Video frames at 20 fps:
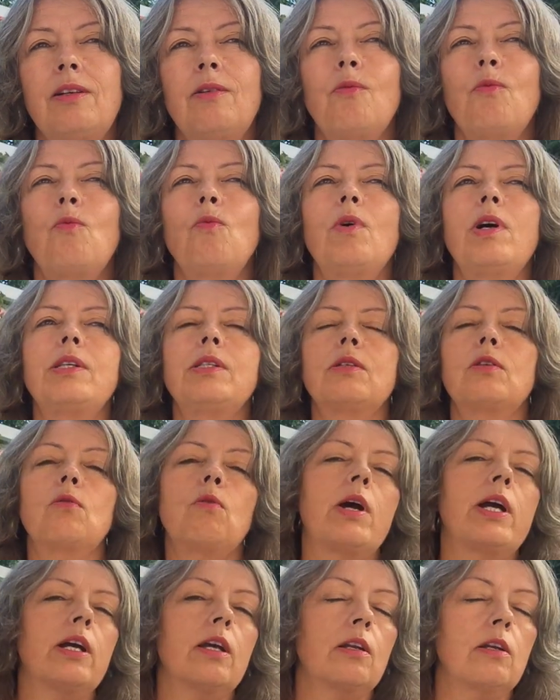wasn't
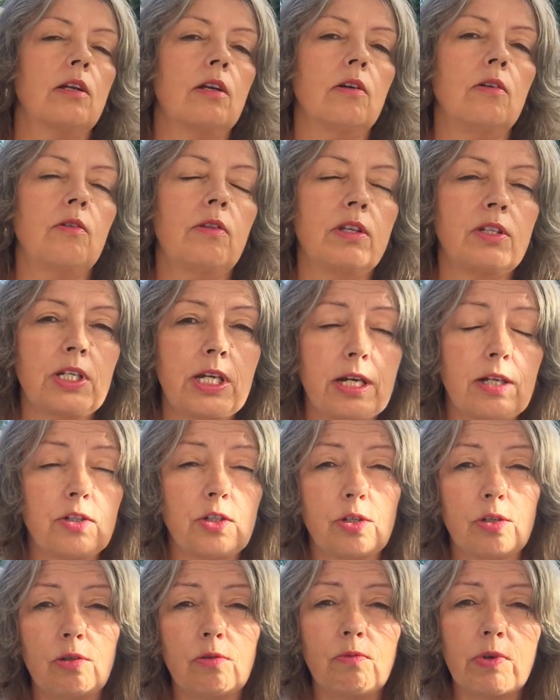quite going to go the
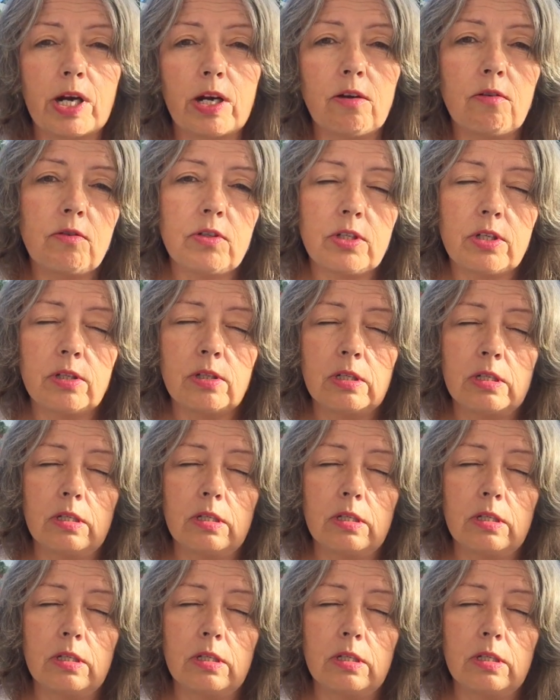tattoo route.